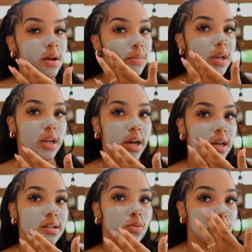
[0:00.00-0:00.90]

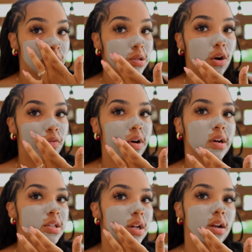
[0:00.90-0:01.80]
because we're so
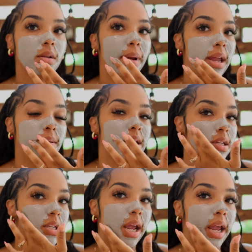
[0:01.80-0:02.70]
focused on the
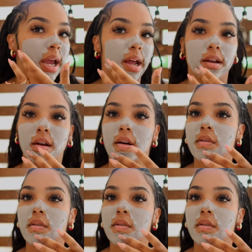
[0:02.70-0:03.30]
babies and